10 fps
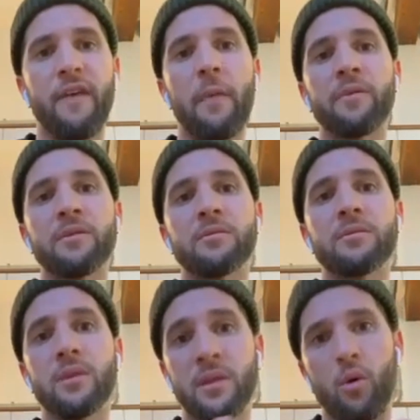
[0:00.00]

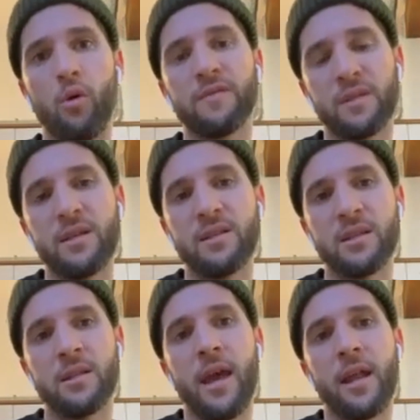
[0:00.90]
happens in the off
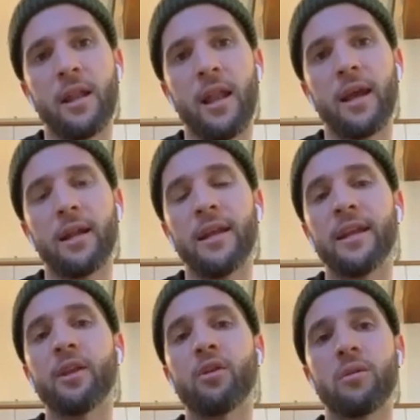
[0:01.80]
season and like
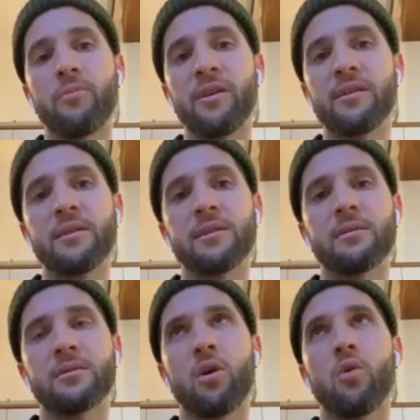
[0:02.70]
leading into the
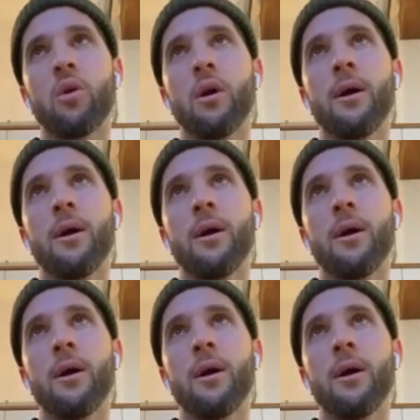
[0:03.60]
preseason. So